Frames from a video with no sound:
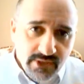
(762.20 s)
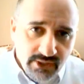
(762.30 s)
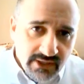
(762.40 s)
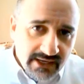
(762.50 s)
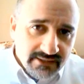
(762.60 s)
The
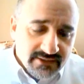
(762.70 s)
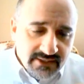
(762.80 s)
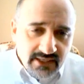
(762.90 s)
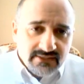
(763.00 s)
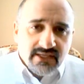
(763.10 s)
United
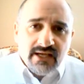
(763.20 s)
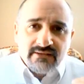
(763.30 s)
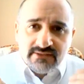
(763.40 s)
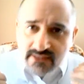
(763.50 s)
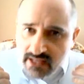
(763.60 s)
States
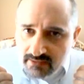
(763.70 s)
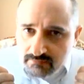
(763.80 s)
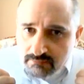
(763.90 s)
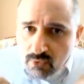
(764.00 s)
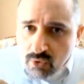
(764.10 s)
has that
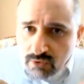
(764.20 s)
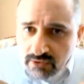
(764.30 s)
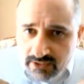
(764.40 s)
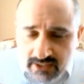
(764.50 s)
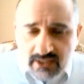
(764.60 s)

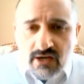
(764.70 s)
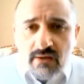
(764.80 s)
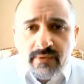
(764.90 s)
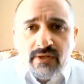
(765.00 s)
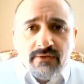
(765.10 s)
moral and
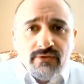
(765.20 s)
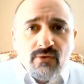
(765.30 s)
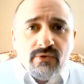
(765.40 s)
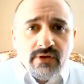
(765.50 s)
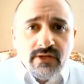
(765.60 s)
economic
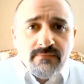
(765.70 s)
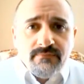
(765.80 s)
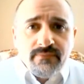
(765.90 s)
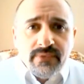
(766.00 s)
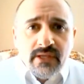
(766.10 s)
authority
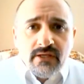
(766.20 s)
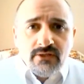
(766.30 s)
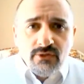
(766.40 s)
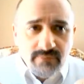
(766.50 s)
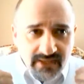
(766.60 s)

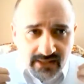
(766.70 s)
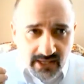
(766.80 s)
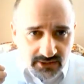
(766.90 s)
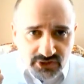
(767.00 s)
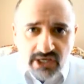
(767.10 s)
to be
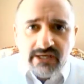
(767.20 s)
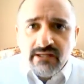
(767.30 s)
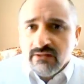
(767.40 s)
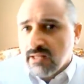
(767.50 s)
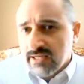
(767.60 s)
that
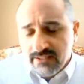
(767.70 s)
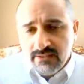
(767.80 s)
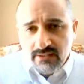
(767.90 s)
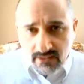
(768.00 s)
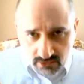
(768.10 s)
shining
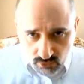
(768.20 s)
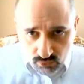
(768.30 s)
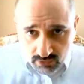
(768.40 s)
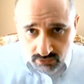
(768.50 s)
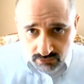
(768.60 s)
light in
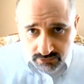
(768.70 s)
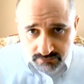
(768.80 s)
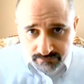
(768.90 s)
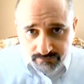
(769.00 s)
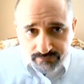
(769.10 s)
the world.
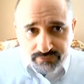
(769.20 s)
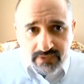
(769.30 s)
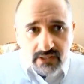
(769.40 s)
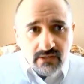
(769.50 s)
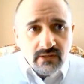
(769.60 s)

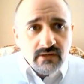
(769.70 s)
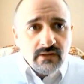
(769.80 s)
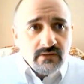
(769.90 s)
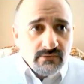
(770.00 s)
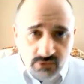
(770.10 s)

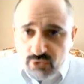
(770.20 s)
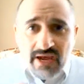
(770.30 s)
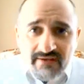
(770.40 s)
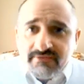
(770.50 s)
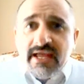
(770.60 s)
You
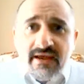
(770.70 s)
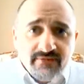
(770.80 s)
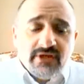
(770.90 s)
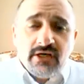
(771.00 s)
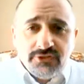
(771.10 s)
have to
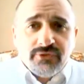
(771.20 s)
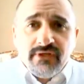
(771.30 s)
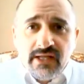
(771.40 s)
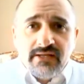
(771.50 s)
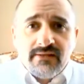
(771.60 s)
have a country
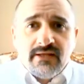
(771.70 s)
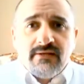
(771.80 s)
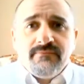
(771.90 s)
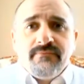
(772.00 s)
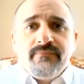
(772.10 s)
like that.